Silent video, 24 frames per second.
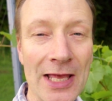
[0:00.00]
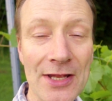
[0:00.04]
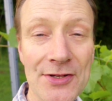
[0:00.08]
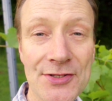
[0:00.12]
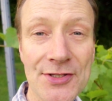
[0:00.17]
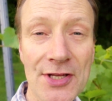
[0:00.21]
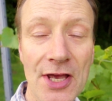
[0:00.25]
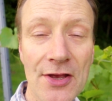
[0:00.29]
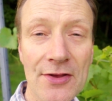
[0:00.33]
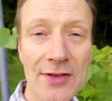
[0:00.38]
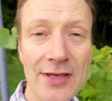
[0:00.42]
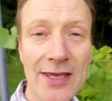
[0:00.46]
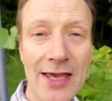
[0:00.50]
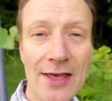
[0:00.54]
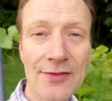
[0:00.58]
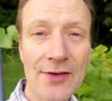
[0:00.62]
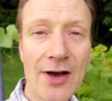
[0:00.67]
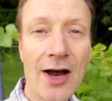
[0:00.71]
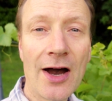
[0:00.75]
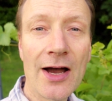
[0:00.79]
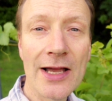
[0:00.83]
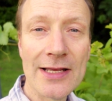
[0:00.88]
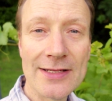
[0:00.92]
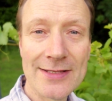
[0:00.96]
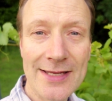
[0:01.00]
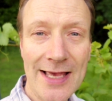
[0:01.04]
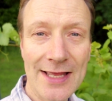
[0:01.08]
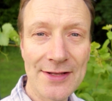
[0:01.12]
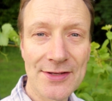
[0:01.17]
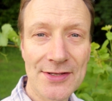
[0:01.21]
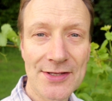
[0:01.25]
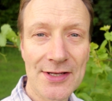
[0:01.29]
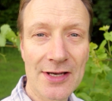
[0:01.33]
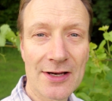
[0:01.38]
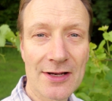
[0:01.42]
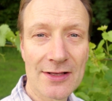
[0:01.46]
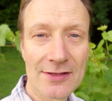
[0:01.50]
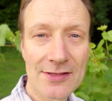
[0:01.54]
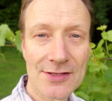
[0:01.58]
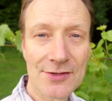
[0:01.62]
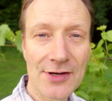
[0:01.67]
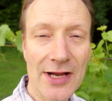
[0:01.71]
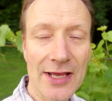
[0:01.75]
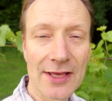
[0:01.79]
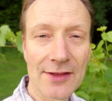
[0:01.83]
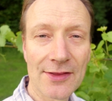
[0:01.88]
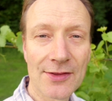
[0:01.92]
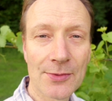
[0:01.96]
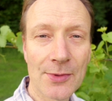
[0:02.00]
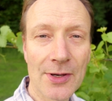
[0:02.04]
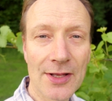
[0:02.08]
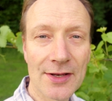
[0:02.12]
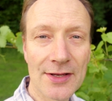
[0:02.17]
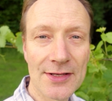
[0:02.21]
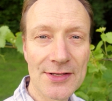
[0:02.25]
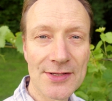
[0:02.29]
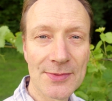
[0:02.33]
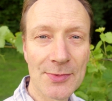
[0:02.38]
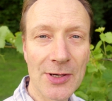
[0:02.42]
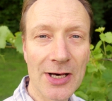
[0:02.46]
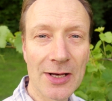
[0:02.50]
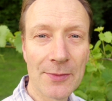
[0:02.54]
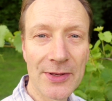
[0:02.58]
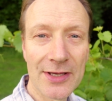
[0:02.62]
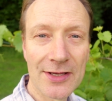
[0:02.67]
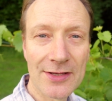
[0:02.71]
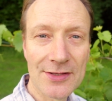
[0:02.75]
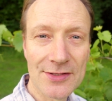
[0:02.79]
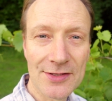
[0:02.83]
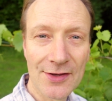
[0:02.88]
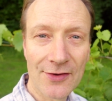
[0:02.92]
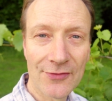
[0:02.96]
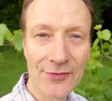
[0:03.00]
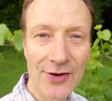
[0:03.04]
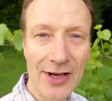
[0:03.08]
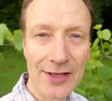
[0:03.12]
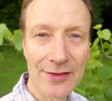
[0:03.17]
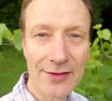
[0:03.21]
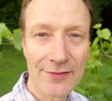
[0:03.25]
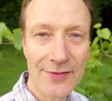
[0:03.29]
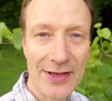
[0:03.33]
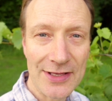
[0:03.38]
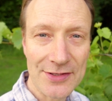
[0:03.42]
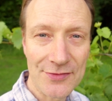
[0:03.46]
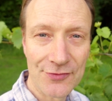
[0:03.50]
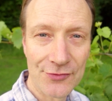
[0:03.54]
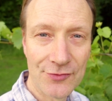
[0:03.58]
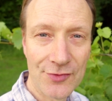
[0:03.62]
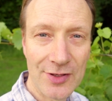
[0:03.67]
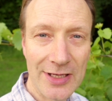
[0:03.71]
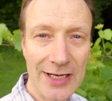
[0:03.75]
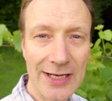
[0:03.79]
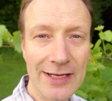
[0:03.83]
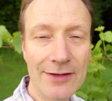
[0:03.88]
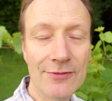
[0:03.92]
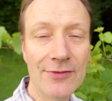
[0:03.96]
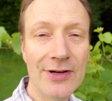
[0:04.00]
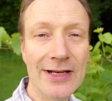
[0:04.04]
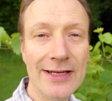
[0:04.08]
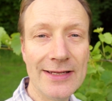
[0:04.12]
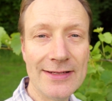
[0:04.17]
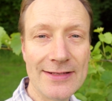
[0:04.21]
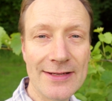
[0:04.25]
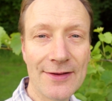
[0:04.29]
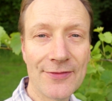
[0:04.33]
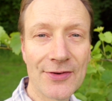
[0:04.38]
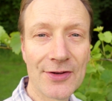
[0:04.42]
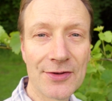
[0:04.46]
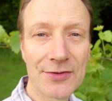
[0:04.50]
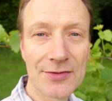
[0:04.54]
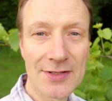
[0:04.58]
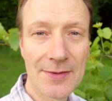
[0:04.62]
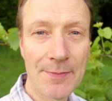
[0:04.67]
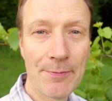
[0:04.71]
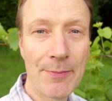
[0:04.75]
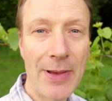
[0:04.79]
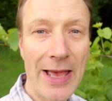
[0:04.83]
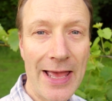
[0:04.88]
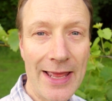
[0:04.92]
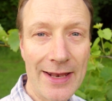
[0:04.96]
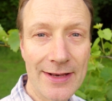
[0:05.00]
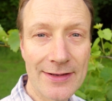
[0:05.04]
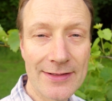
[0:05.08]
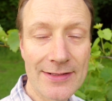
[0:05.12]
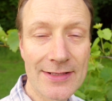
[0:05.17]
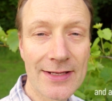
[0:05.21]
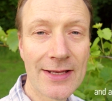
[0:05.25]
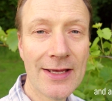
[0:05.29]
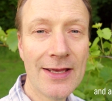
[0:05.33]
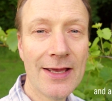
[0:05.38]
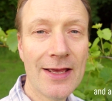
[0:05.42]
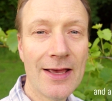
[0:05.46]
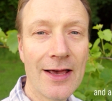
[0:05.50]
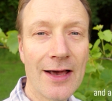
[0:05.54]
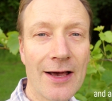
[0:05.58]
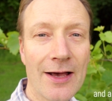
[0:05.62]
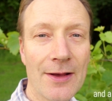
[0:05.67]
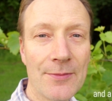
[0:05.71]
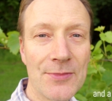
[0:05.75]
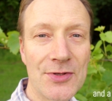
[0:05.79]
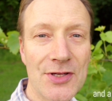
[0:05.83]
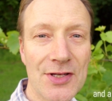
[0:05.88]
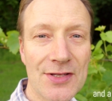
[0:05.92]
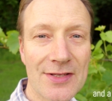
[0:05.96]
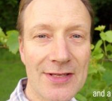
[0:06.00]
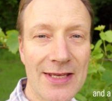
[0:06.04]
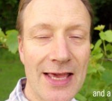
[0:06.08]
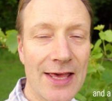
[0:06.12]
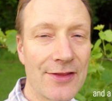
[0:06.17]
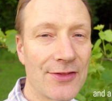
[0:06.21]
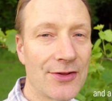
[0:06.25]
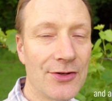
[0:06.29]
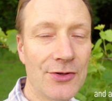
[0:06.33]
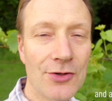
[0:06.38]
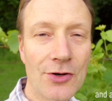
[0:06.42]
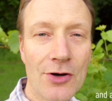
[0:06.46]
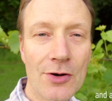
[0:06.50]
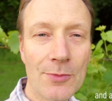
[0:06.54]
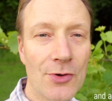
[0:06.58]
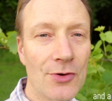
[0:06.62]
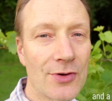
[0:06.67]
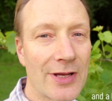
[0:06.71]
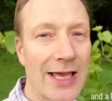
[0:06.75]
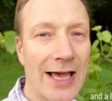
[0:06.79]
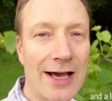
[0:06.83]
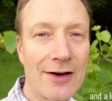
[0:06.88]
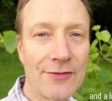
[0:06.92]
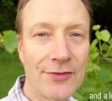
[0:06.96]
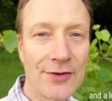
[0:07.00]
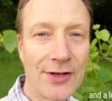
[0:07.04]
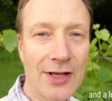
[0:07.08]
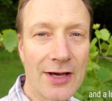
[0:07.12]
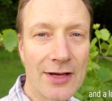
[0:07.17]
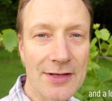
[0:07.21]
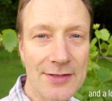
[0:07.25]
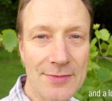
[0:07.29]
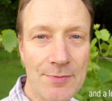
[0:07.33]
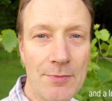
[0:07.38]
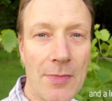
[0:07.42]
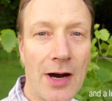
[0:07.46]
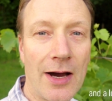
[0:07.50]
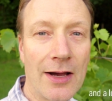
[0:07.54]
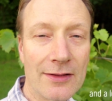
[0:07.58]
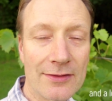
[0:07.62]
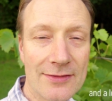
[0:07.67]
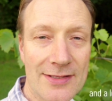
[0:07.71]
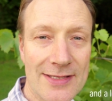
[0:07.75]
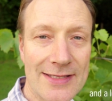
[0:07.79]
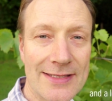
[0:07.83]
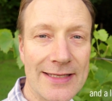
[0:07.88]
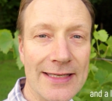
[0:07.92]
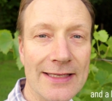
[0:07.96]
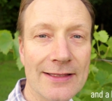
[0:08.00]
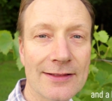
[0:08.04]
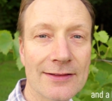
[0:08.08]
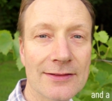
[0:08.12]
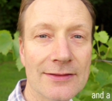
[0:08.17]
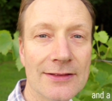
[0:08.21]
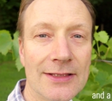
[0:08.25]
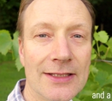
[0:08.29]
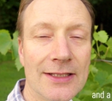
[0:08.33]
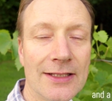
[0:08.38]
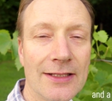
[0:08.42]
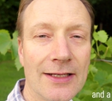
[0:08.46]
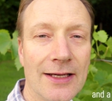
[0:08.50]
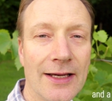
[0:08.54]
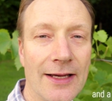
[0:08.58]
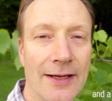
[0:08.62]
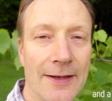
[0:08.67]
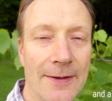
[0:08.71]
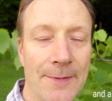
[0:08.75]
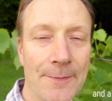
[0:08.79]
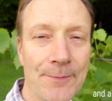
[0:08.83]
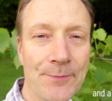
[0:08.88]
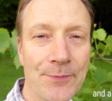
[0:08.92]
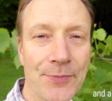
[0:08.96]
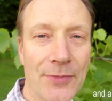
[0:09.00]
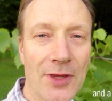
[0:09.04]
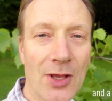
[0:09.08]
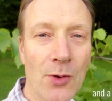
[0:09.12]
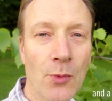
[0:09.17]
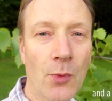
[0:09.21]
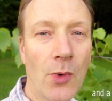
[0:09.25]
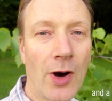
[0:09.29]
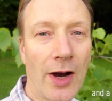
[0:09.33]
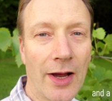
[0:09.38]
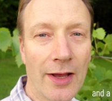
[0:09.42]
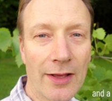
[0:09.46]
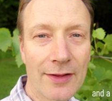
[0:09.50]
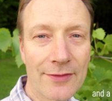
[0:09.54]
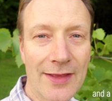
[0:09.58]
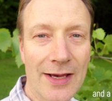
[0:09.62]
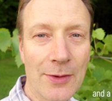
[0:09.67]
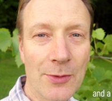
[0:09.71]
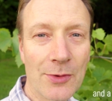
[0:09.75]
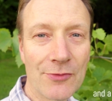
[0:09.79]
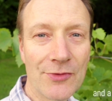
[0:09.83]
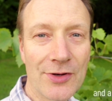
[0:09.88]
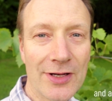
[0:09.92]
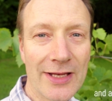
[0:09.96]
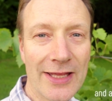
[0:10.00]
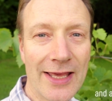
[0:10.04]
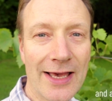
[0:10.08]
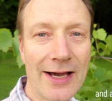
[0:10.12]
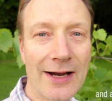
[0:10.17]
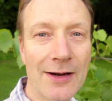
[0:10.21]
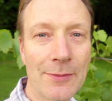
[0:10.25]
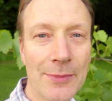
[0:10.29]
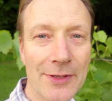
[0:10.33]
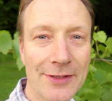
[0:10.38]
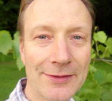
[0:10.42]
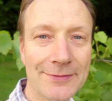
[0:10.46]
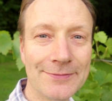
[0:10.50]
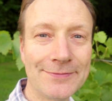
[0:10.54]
And don't get the high tensile strength one as well, because you'll find that that's really difficult to bend. Just get the normal galvanized mild steel wire. That will really help.